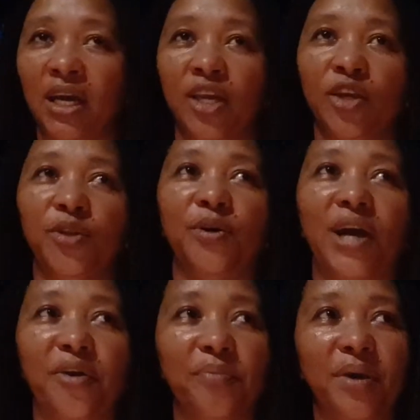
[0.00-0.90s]
I
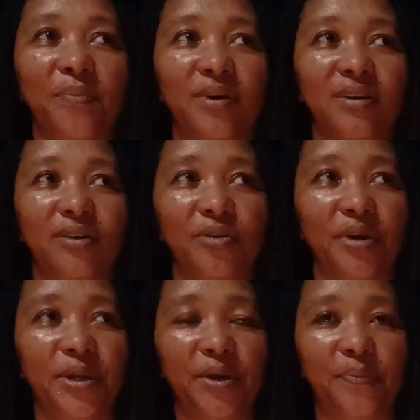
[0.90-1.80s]
remember
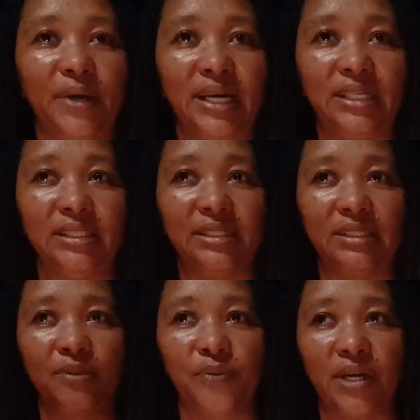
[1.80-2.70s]
growing up, and
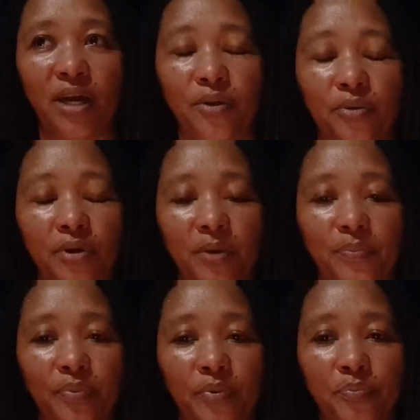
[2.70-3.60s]
where I grew up